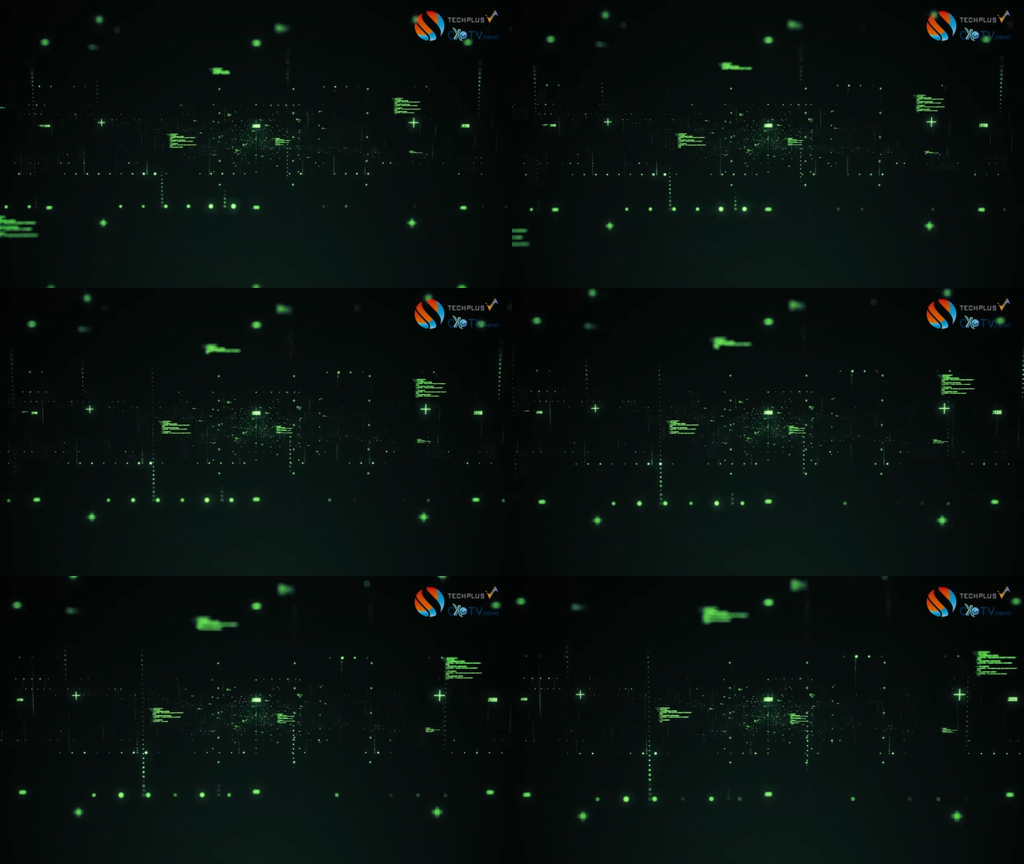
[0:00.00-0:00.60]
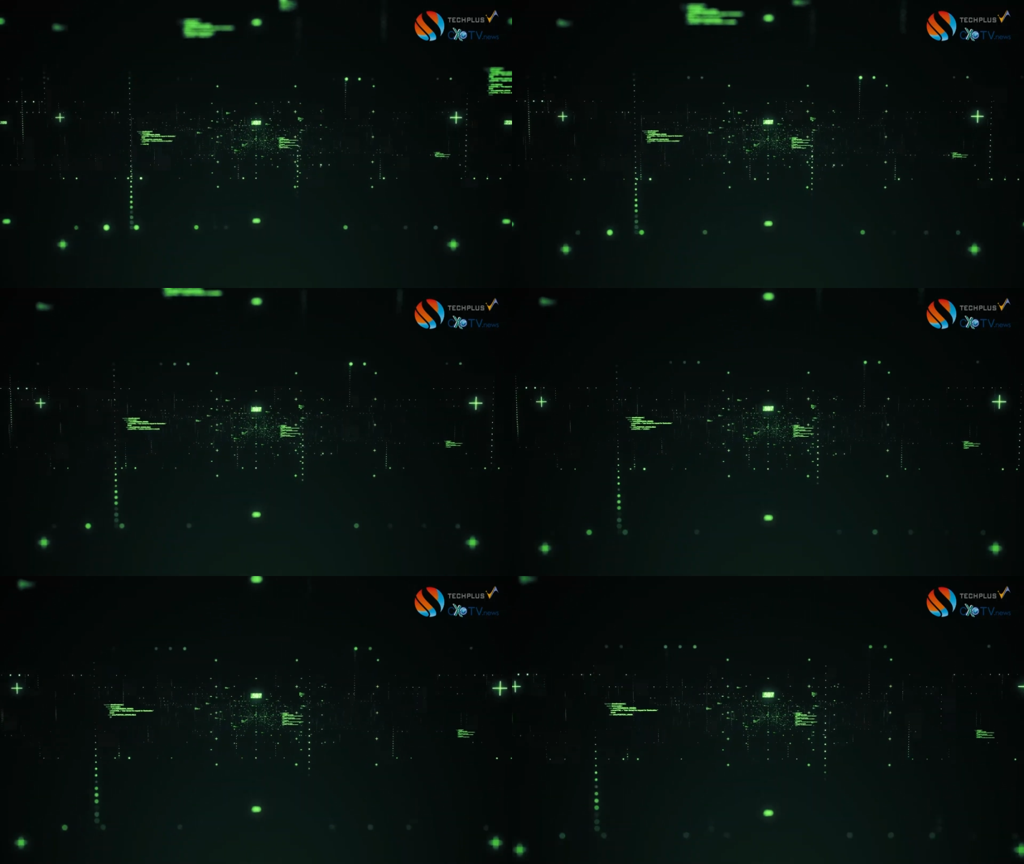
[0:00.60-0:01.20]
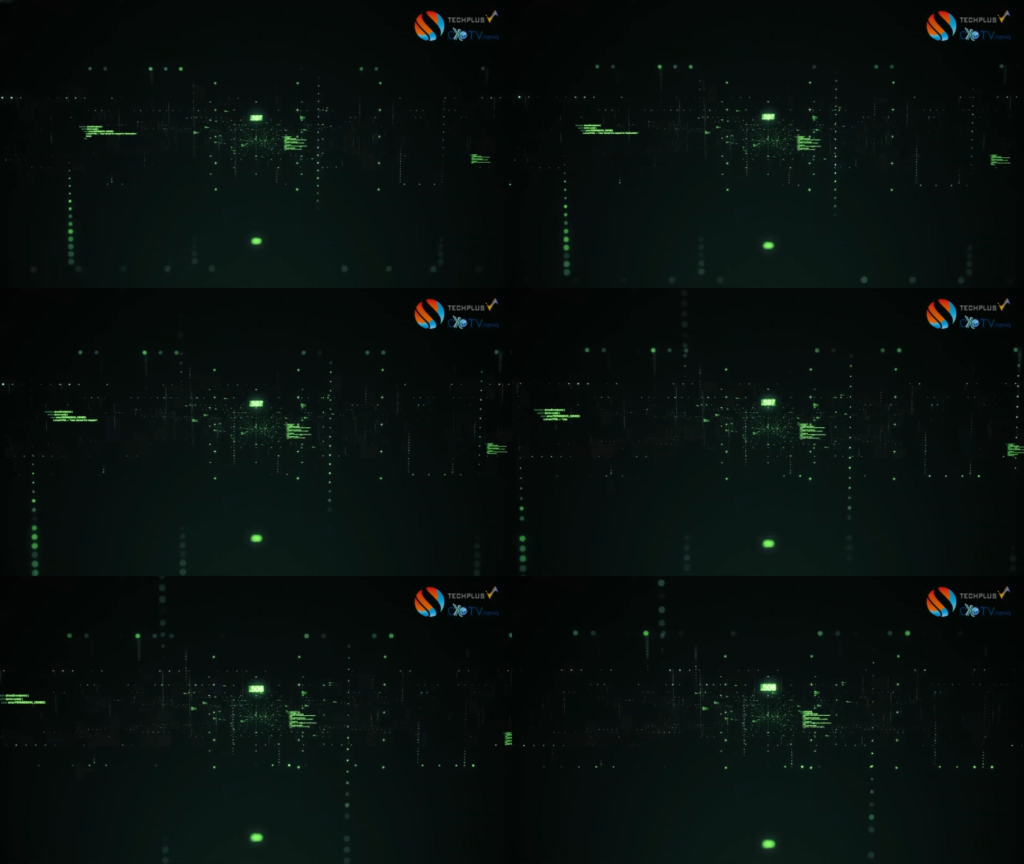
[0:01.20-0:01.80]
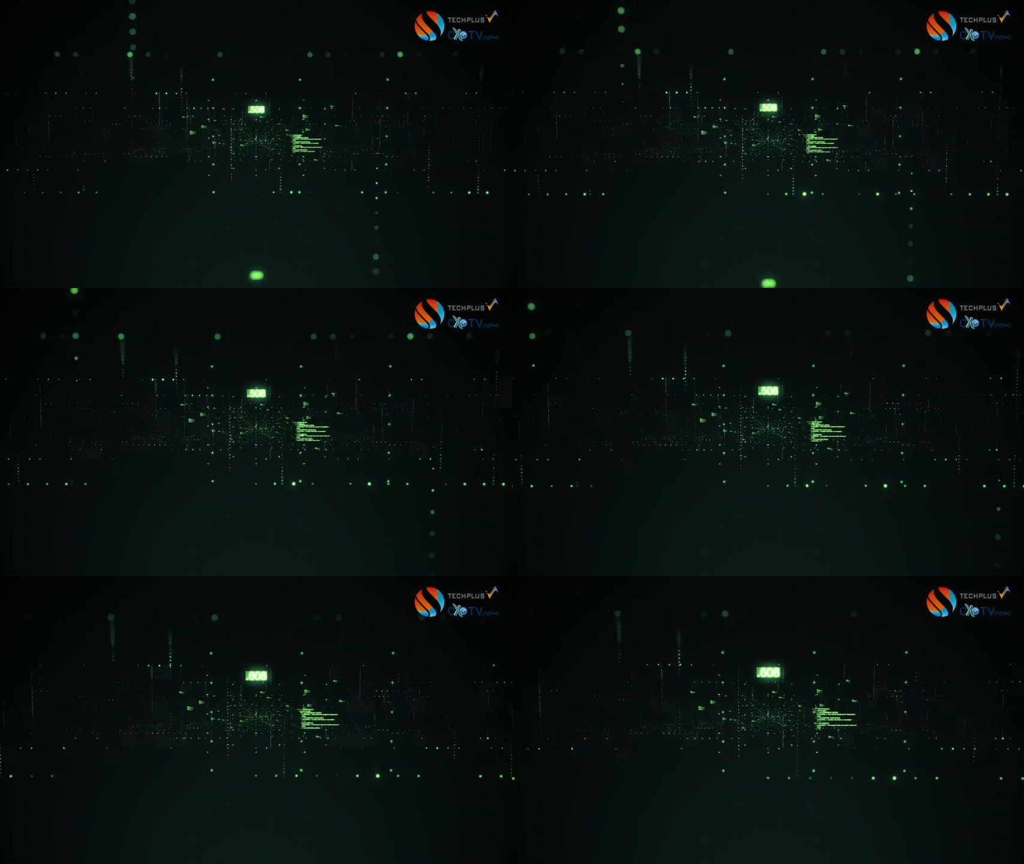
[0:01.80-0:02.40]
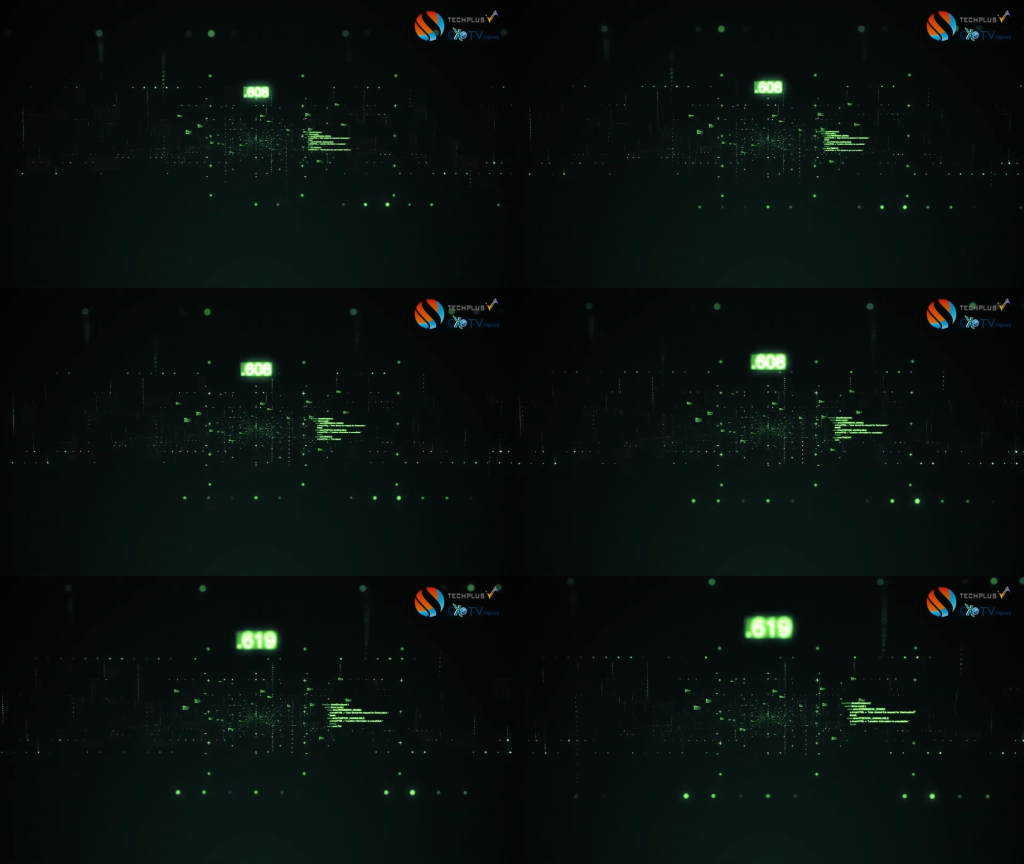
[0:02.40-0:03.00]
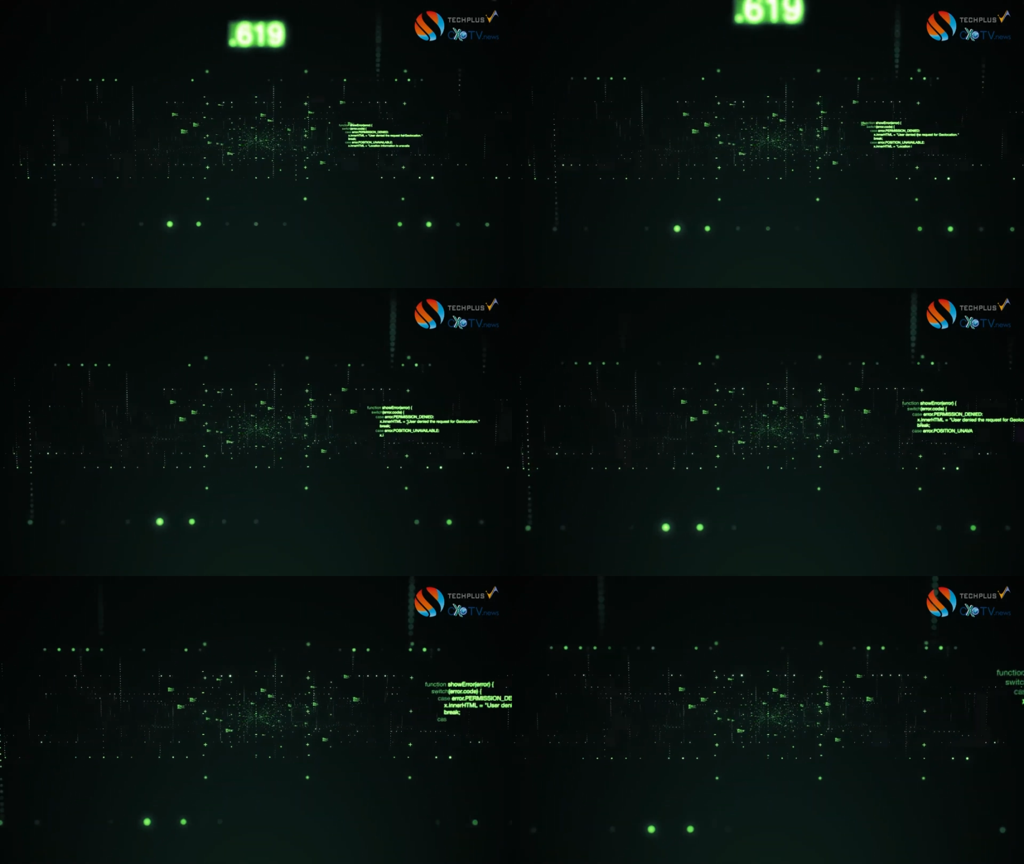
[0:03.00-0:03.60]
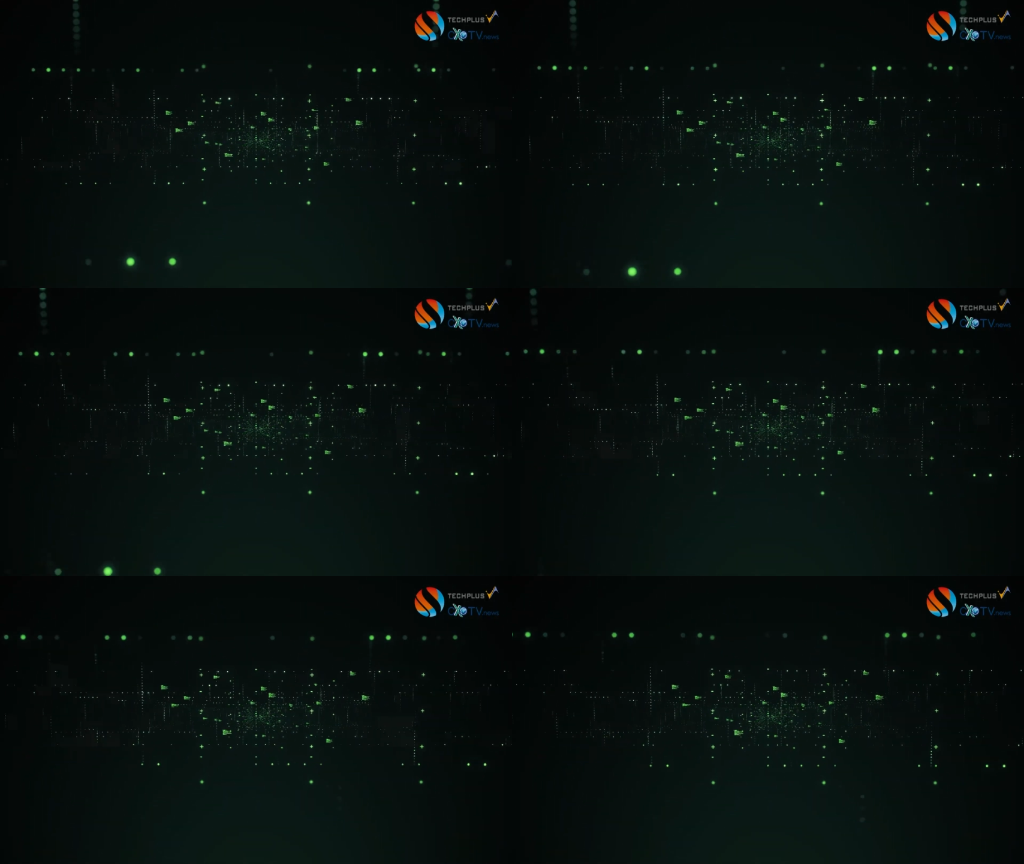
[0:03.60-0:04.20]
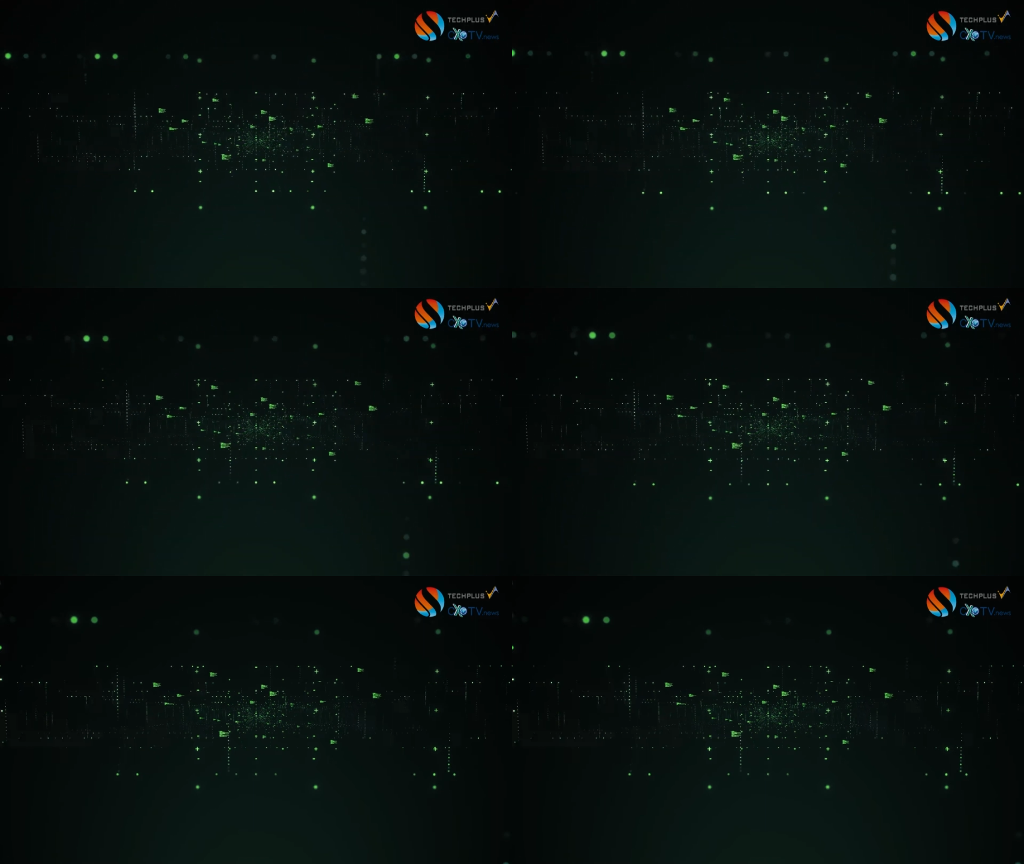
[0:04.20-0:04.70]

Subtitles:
Nobody's mouth can be seen.